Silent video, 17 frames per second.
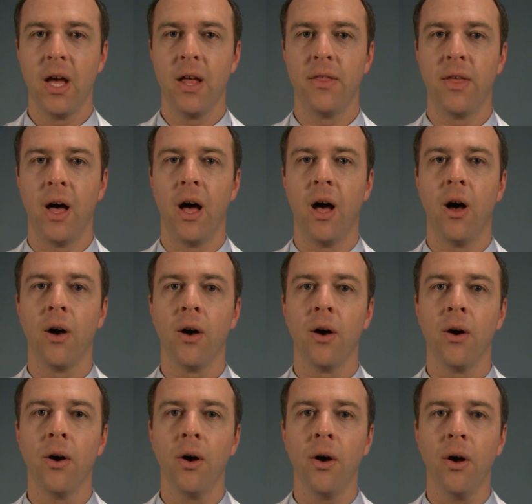the
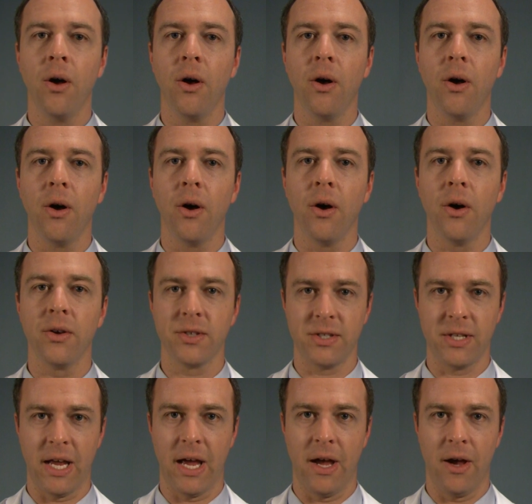O
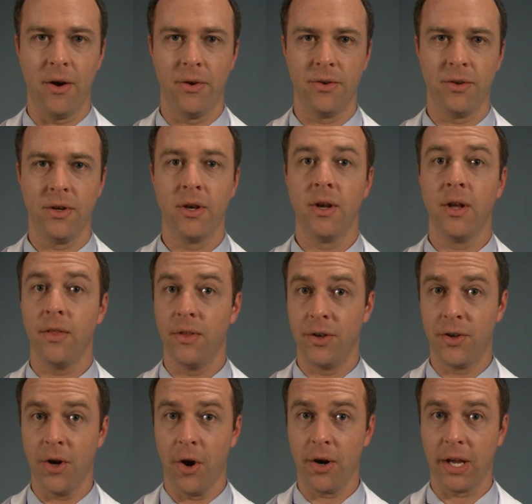sound,
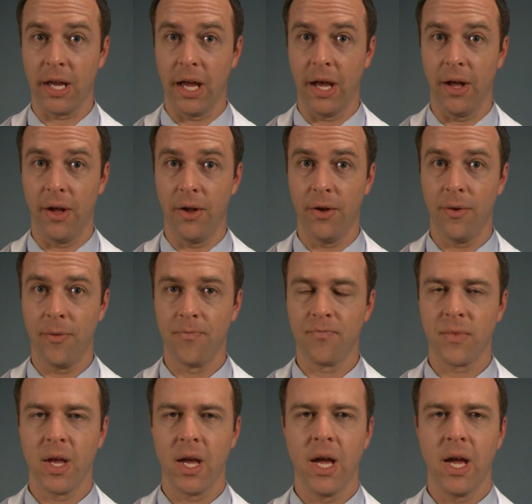the dark L,